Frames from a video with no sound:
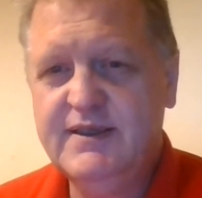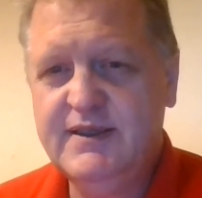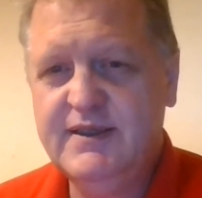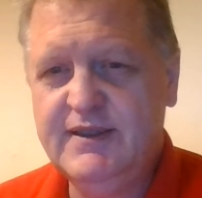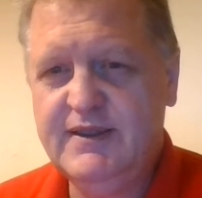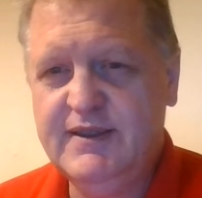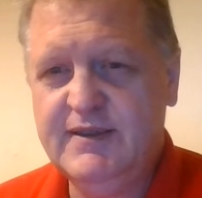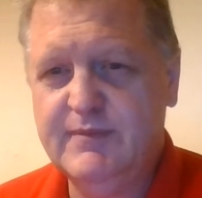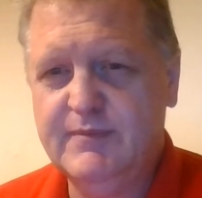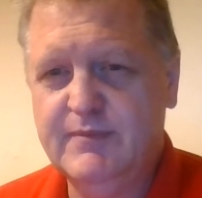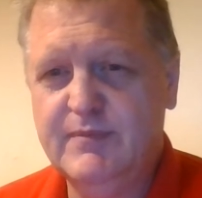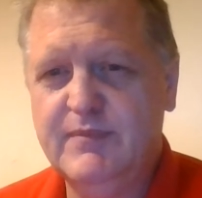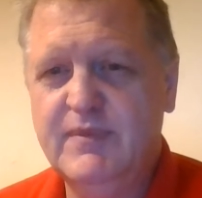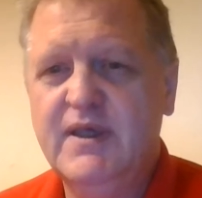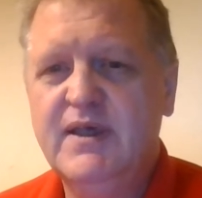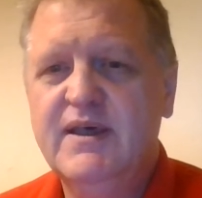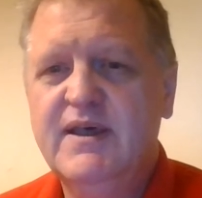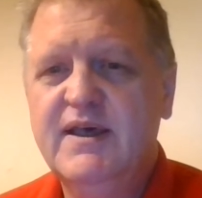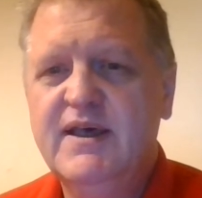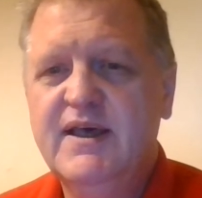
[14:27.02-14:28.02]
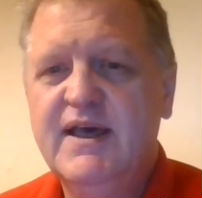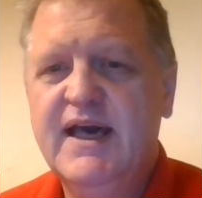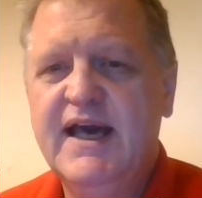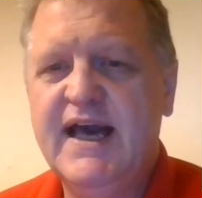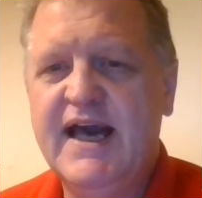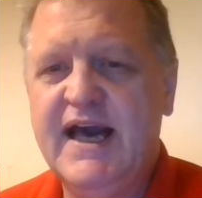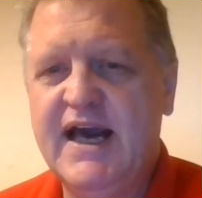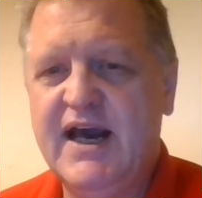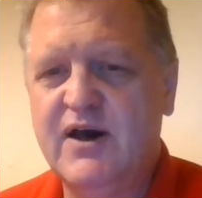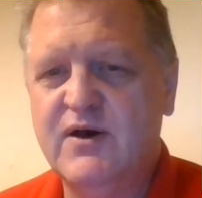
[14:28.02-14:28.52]
im
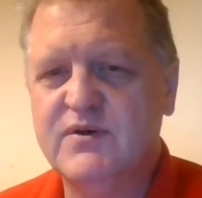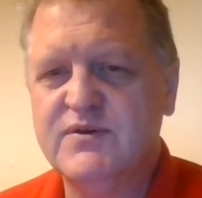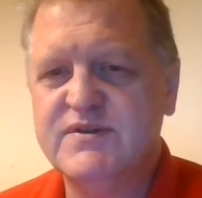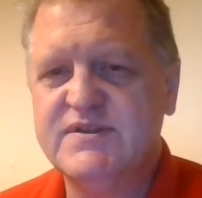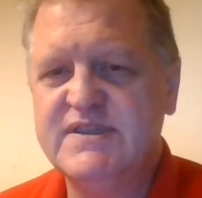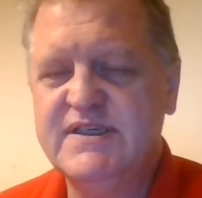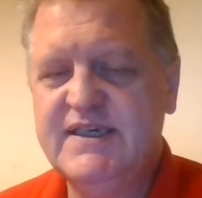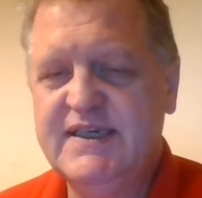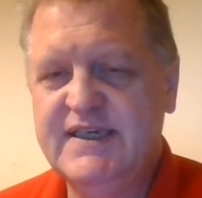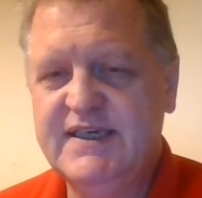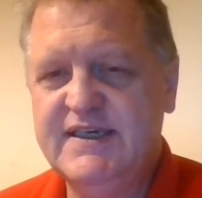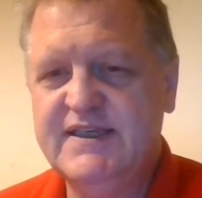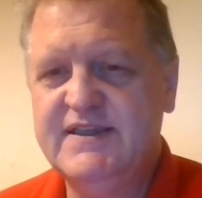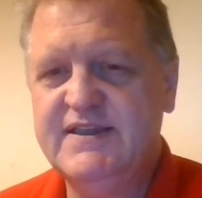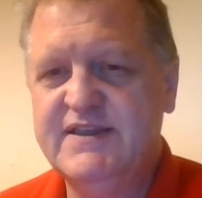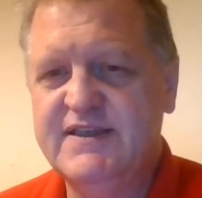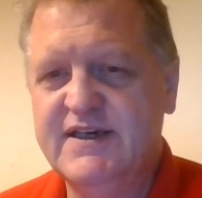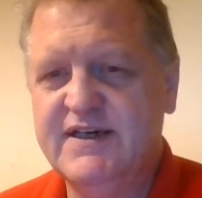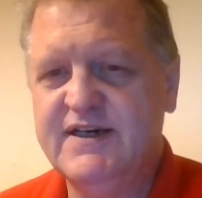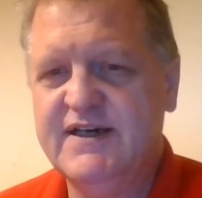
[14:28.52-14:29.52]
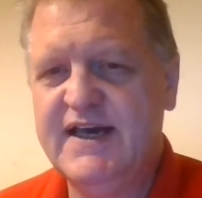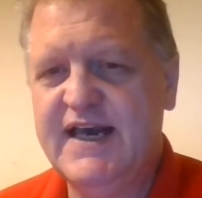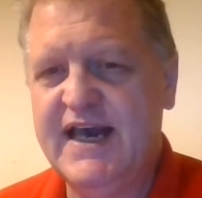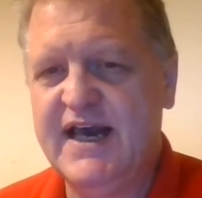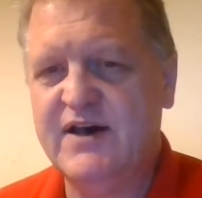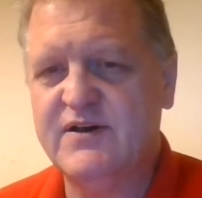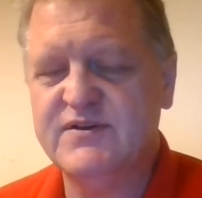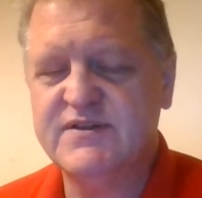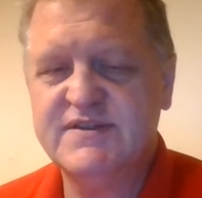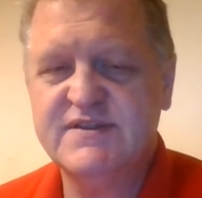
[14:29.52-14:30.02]
Haus, in the
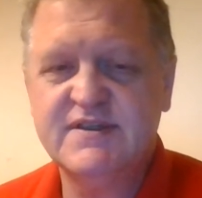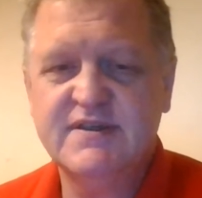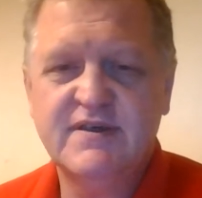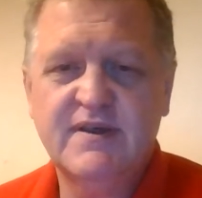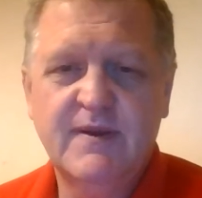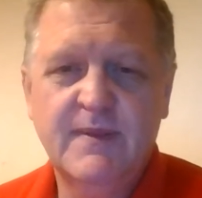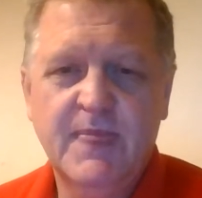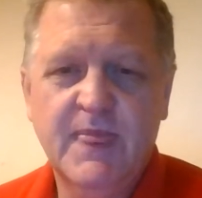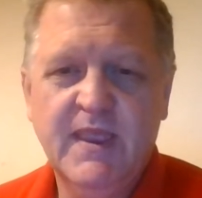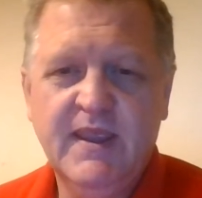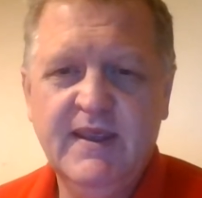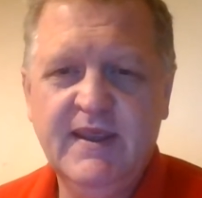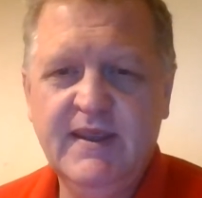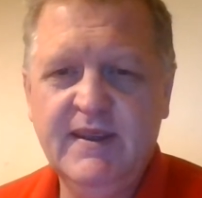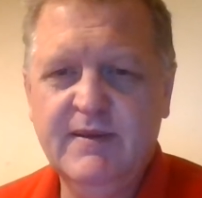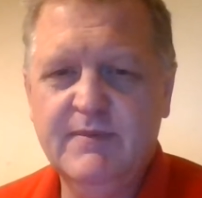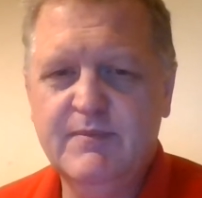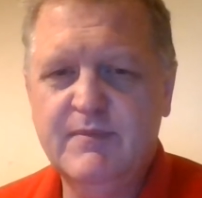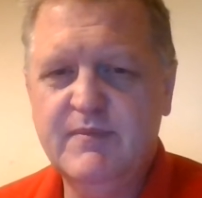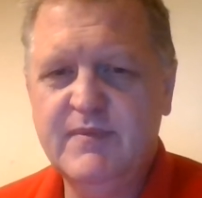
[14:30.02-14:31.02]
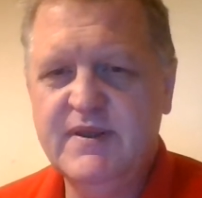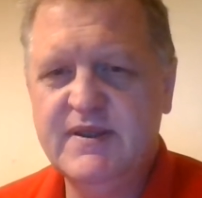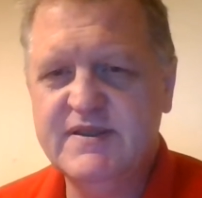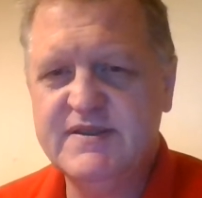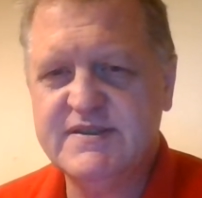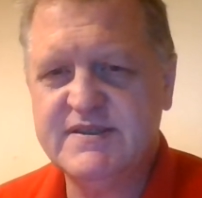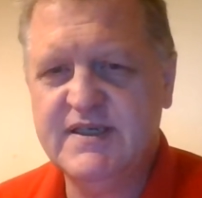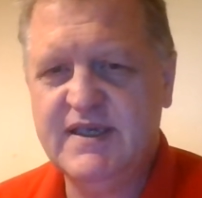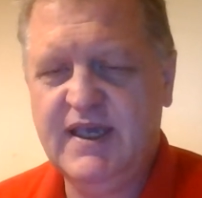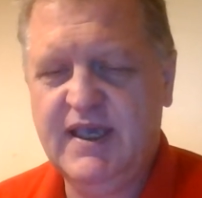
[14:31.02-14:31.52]
house. Im
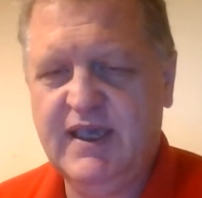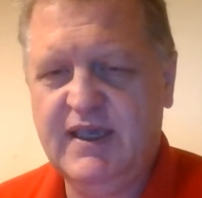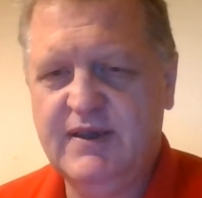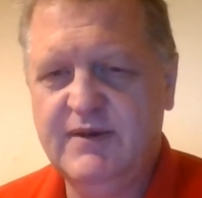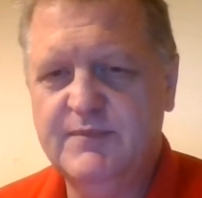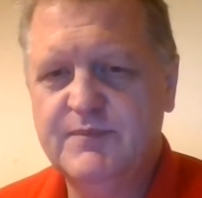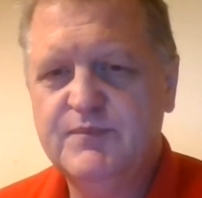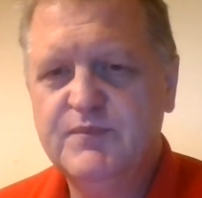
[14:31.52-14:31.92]
is a